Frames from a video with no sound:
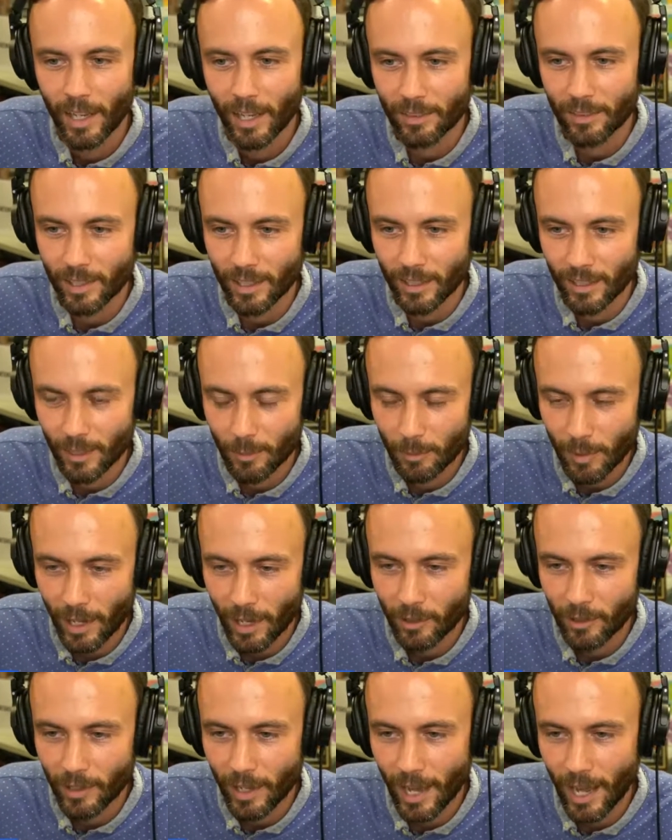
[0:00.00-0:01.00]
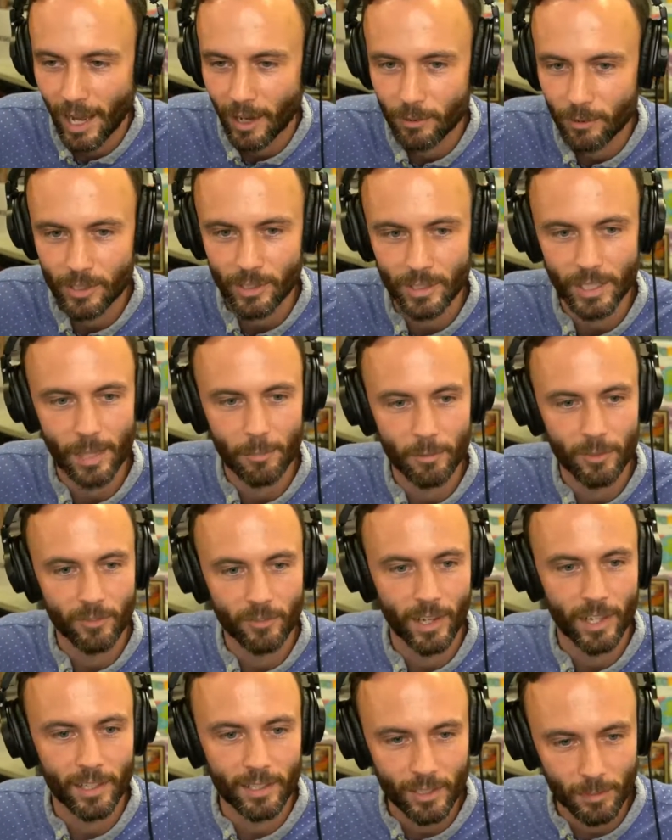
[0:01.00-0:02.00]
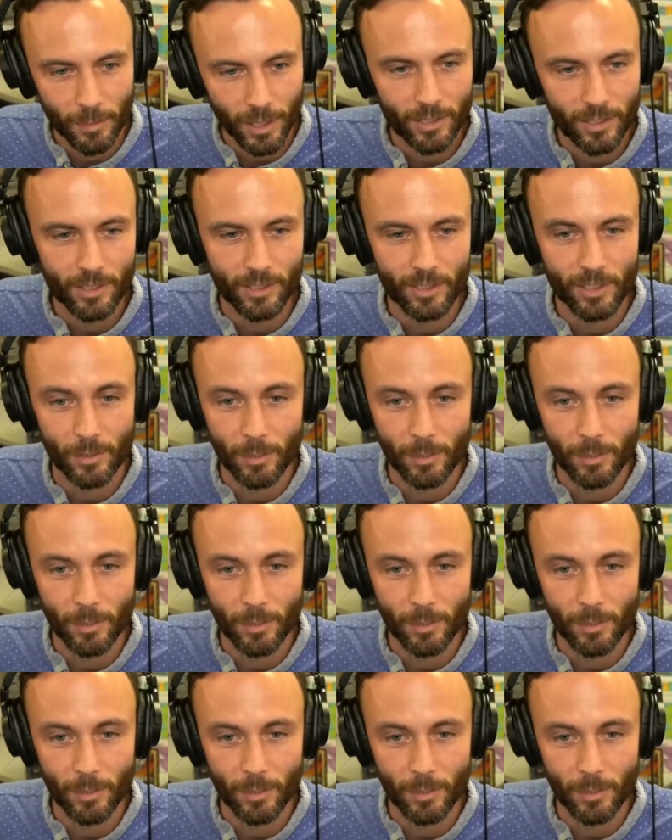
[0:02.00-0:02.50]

and thinking about how to gamify a semester,